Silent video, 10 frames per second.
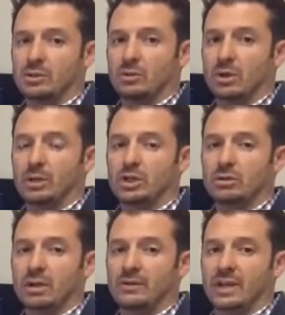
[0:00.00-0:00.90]
So you want to make sure
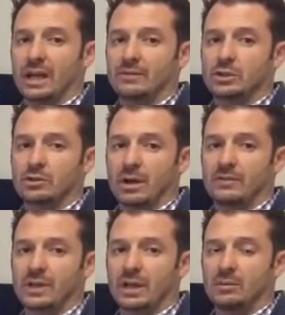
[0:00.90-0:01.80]
you have the average drive
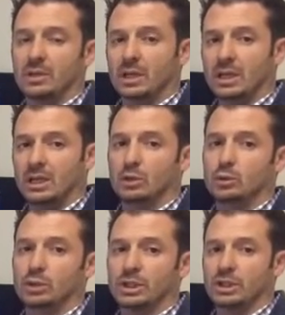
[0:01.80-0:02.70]
time
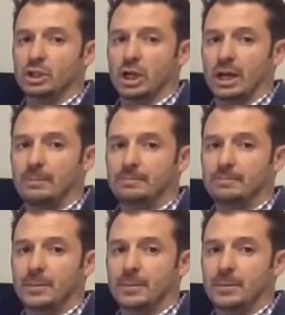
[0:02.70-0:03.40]
included in the job,